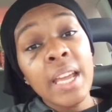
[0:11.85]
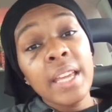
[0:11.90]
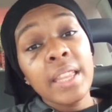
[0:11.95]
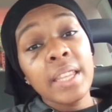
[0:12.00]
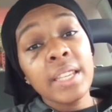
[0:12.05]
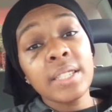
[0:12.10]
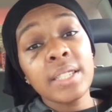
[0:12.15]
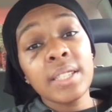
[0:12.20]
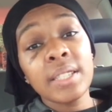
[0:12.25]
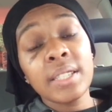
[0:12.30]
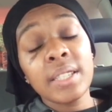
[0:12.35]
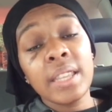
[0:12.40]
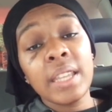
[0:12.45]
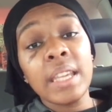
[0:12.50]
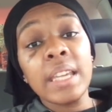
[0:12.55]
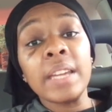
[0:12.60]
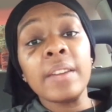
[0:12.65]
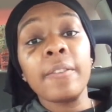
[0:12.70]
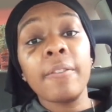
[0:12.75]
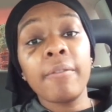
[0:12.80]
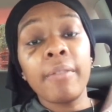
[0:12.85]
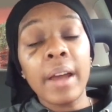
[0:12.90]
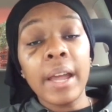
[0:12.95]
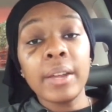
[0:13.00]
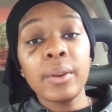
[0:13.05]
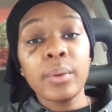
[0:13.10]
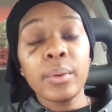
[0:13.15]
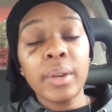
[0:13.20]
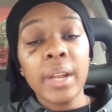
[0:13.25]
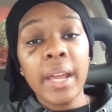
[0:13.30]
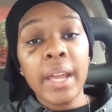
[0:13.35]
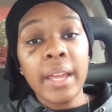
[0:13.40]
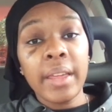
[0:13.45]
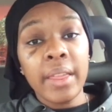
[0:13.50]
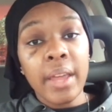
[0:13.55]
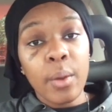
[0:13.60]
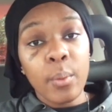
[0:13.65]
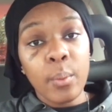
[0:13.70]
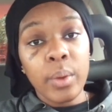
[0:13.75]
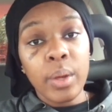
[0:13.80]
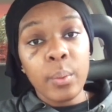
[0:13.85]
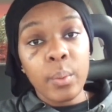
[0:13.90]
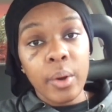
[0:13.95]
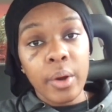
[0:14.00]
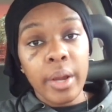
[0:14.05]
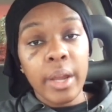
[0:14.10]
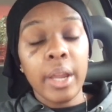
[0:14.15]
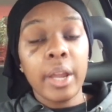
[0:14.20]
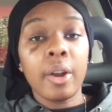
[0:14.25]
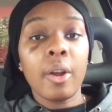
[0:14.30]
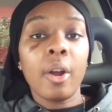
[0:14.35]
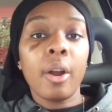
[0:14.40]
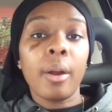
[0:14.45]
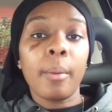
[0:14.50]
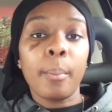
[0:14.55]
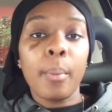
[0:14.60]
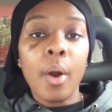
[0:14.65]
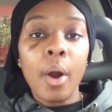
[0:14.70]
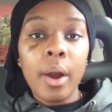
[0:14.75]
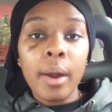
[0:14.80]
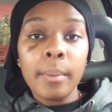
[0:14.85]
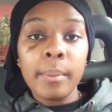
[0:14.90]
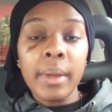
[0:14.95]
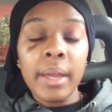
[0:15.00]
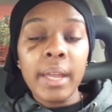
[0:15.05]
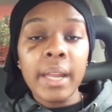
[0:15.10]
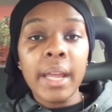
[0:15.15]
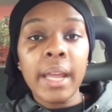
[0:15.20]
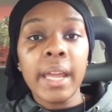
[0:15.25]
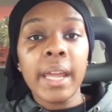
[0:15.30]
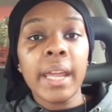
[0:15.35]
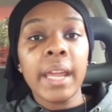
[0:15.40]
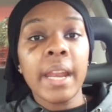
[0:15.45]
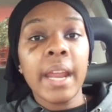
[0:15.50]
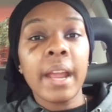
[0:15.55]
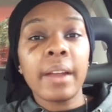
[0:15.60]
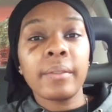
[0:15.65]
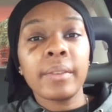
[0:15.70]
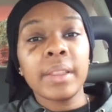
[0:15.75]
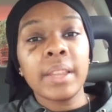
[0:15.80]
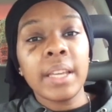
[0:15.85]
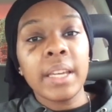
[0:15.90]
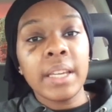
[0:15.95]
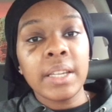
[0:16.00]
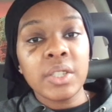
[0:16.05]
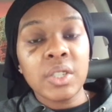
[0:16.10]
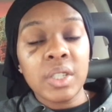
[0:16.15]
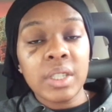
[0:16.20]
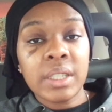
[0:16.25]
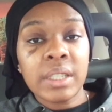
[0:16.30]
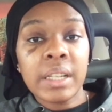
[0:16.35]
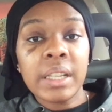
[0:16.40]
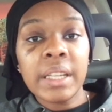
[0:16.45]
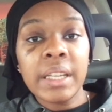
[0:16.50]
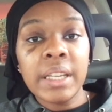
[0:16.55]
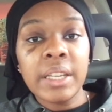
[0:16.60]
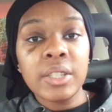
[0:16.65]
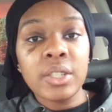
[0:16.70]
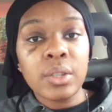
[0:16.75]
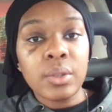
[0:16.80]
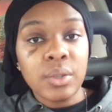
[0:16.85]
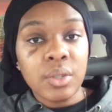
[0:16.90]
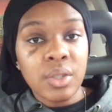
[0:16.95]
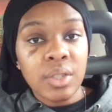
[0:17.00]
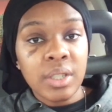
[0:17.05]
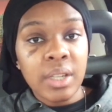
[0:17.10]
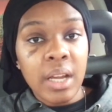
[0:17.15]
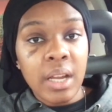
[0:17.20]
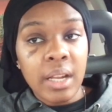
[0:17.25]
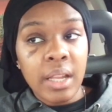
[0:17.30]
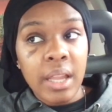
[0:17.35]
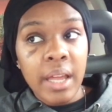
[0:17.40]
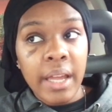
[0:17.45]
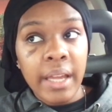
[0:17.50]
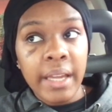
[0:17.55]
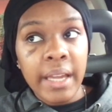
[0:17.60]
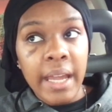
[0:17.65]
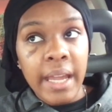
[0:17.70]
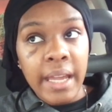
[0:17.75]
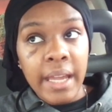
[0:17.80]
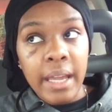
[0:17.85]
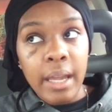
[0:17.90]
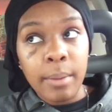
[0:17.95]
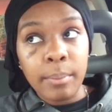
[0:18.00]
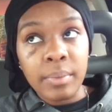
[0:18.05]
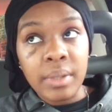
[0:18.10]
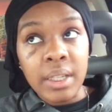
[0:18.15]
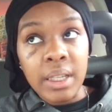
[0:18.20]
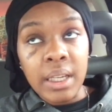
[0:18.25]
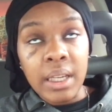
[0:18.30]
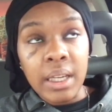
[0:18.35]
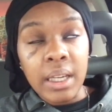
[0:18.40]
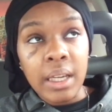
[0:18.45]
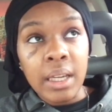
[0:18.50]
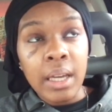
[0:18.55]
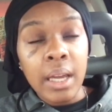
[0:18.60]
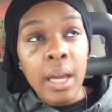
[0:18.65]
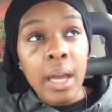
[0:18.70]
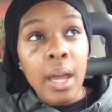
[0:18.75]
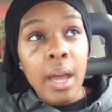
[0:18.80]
This is the final day that we were in our apartment and everything is just clean, so it's just kind of like a empty